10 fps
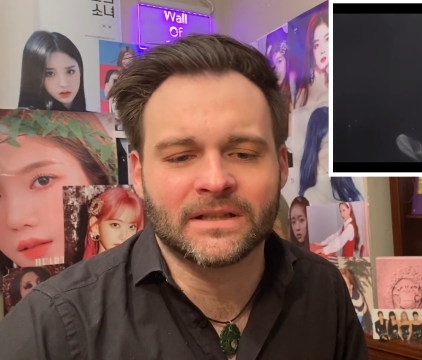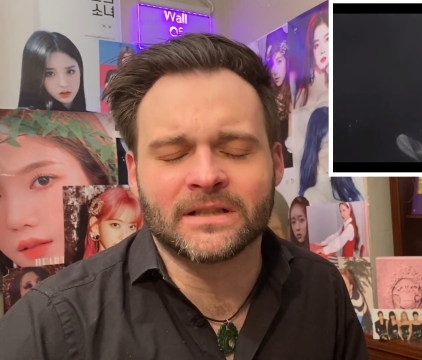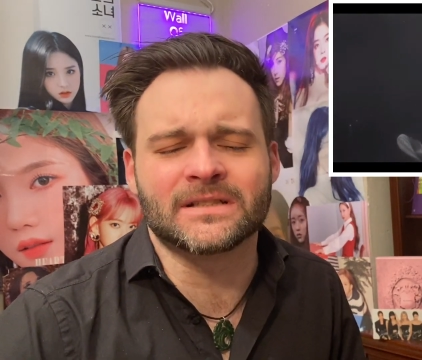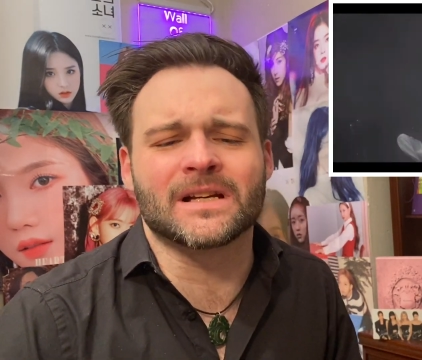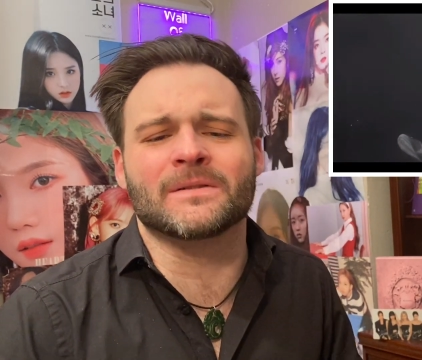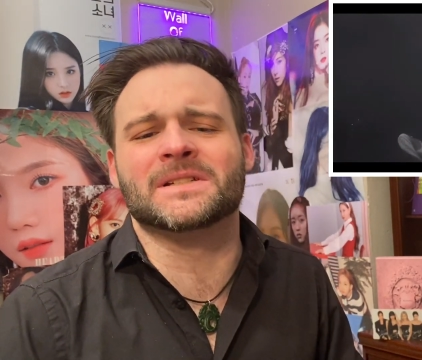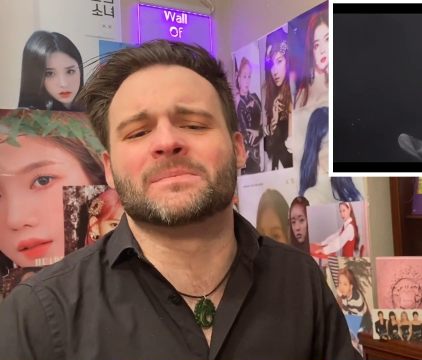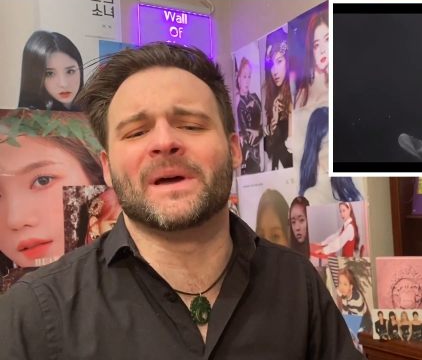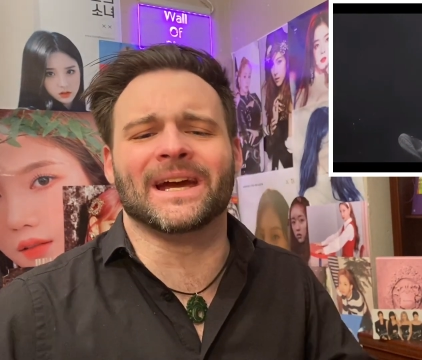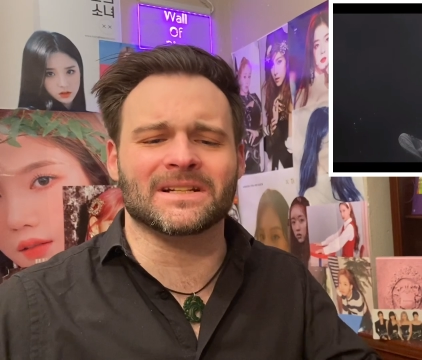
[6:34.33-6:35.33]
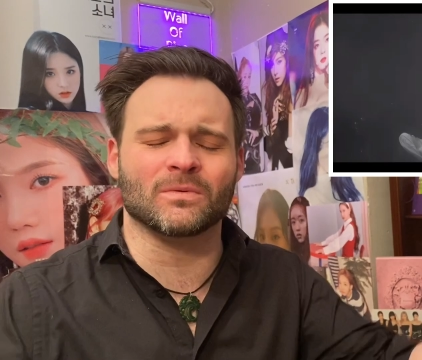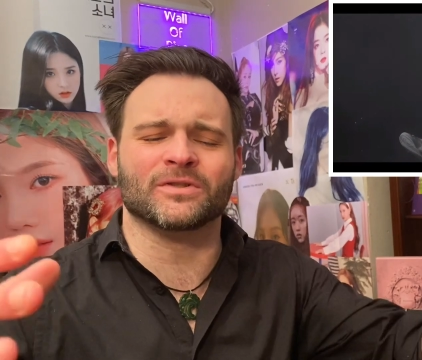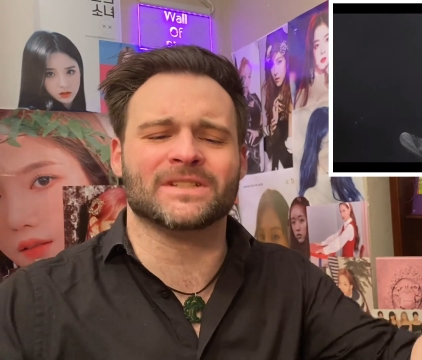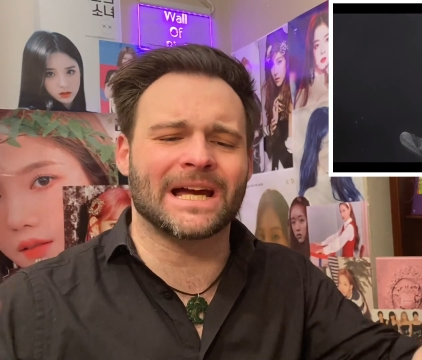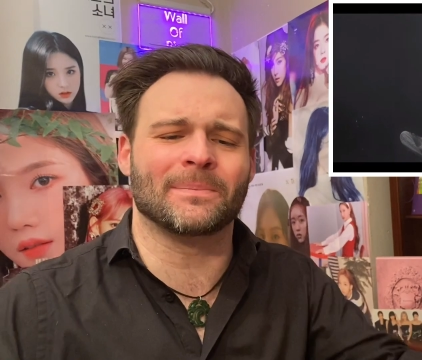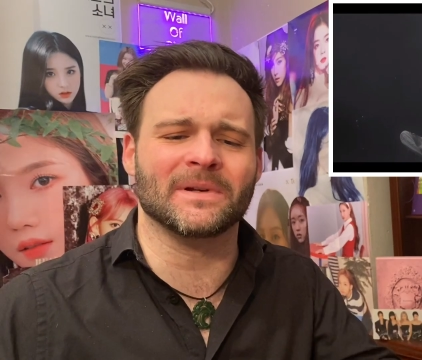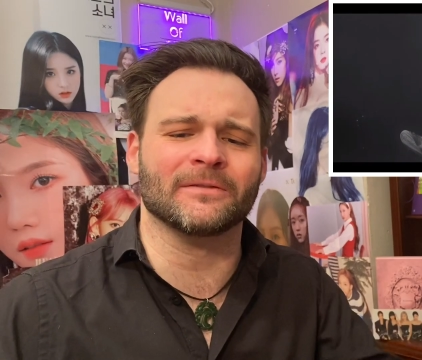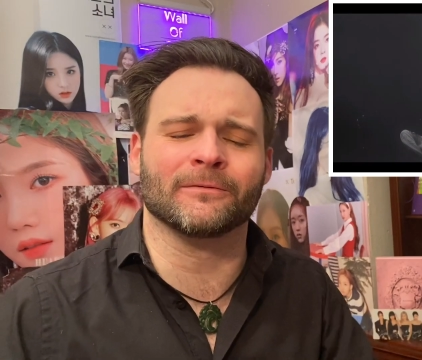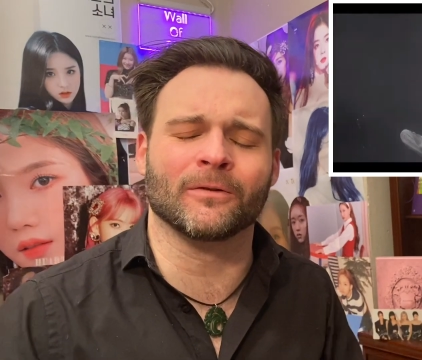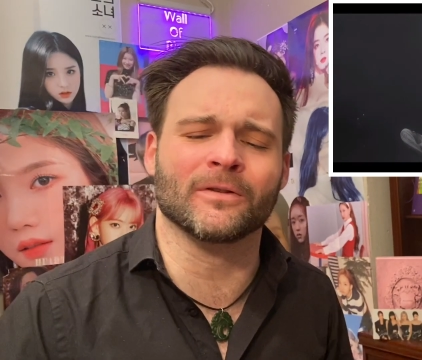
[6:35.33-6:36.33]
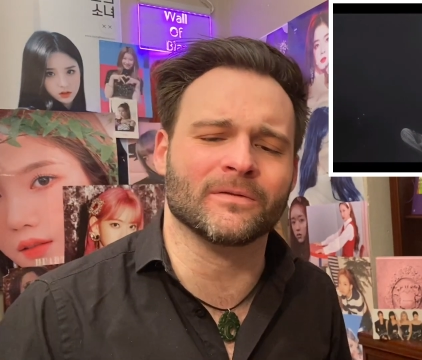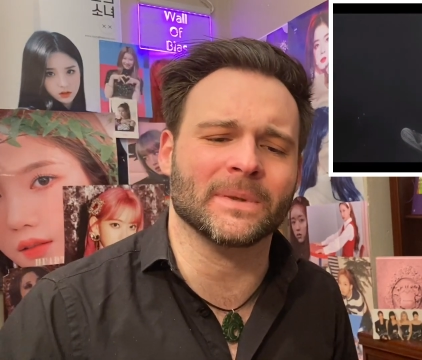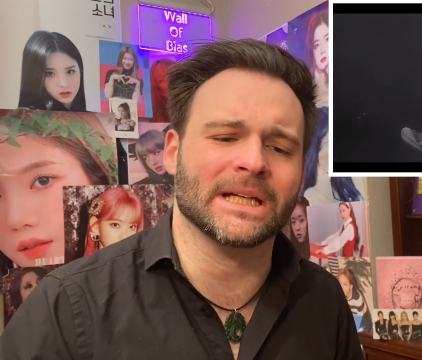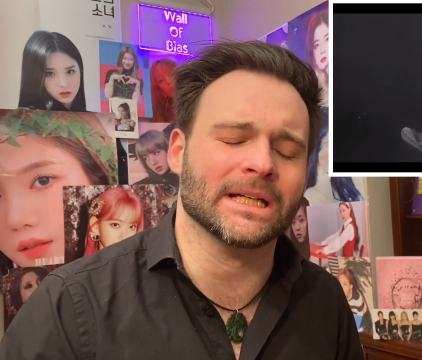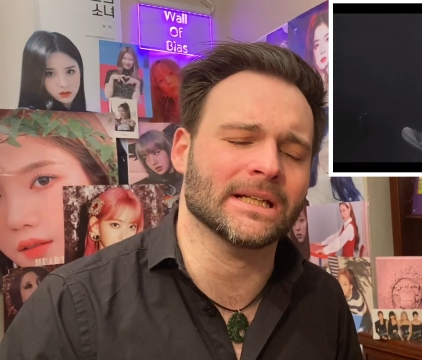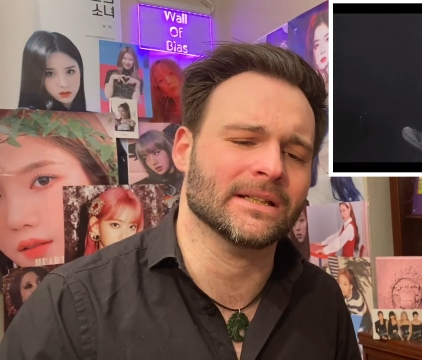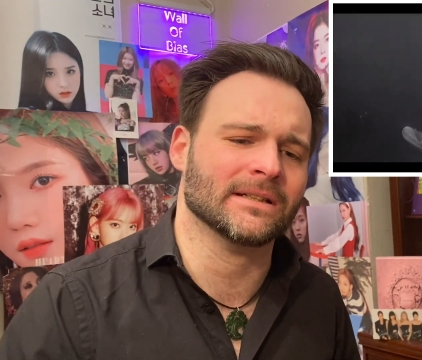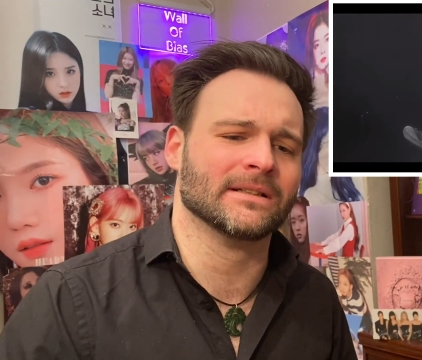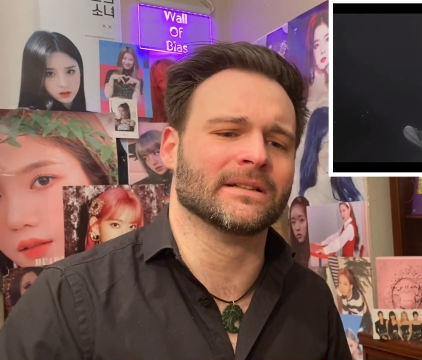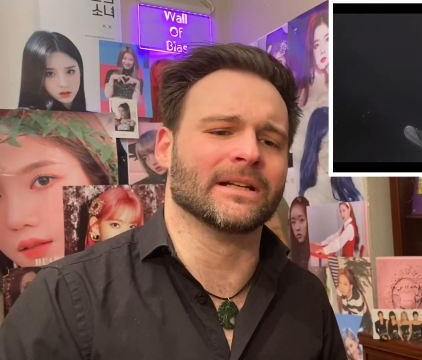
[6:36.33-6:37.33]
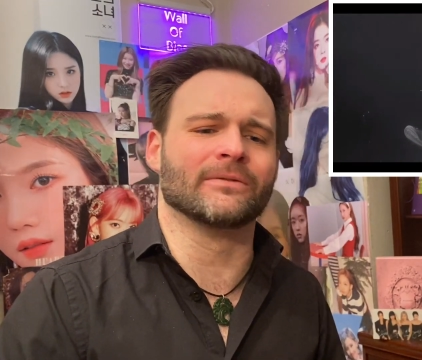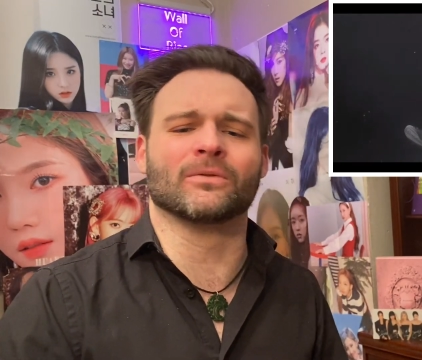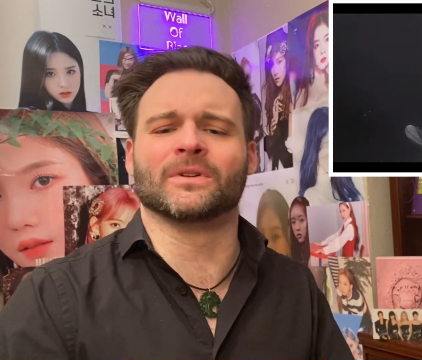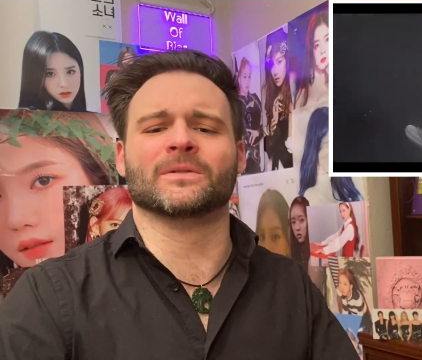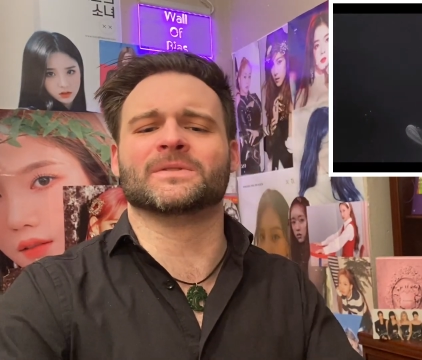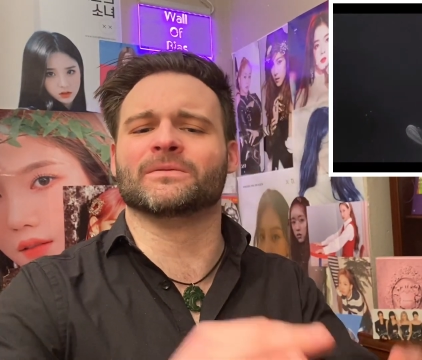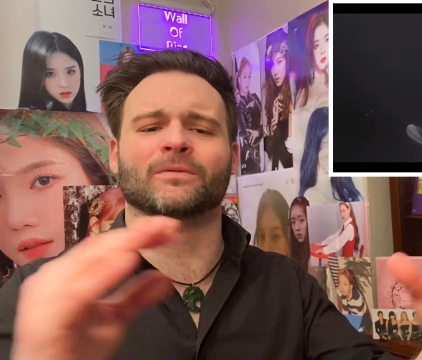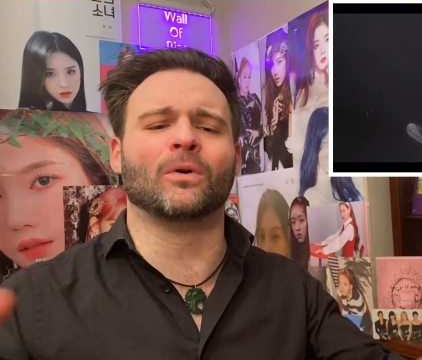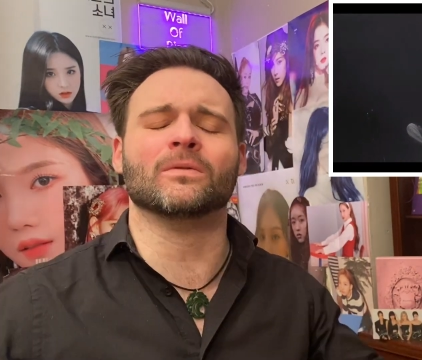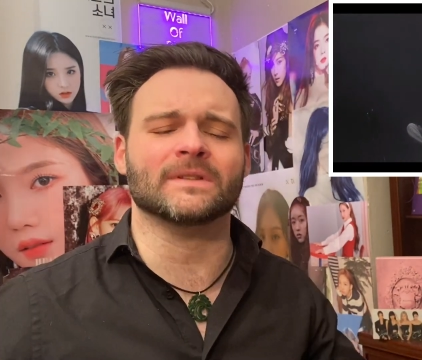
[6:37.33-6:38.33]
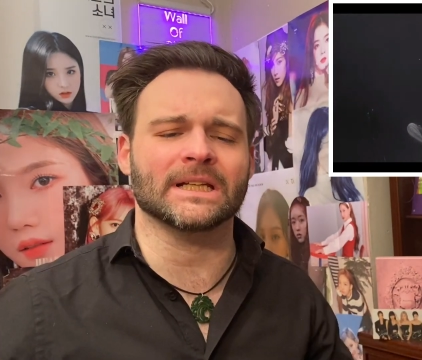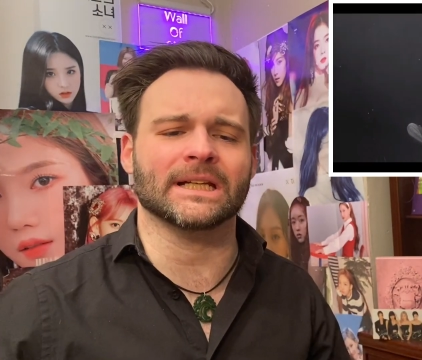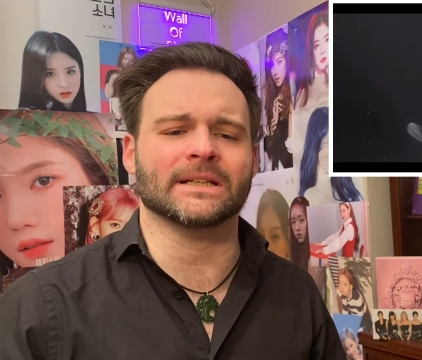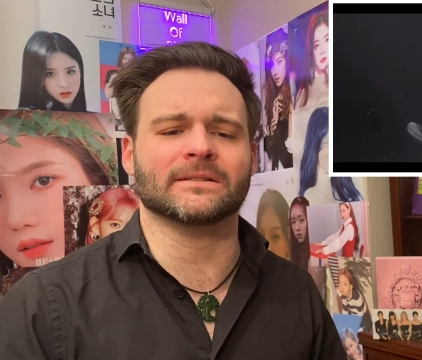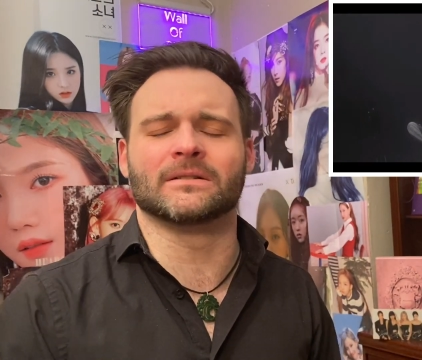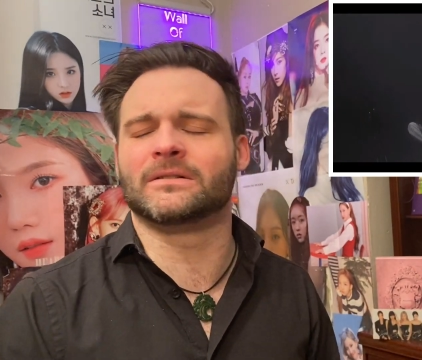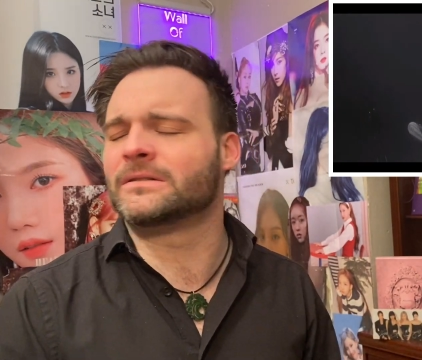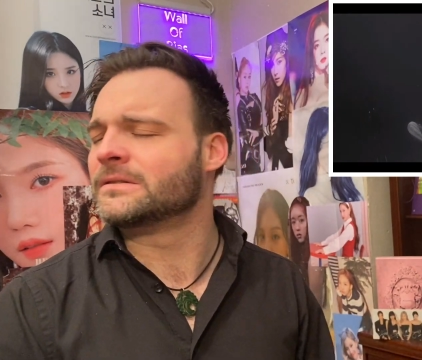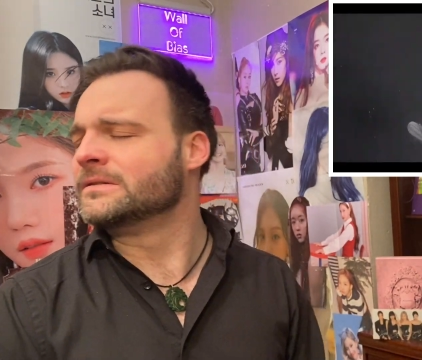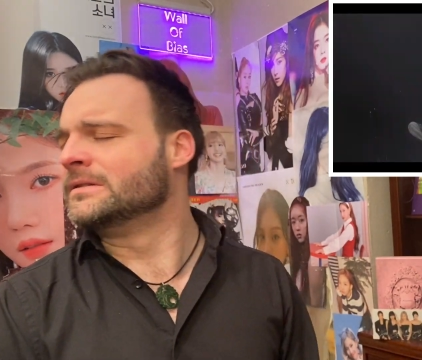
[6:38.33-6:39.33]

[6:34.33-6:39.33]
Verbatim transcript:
Speaker 1: Because I respect what just happened in front of me and everyone that was involved in it. Oh.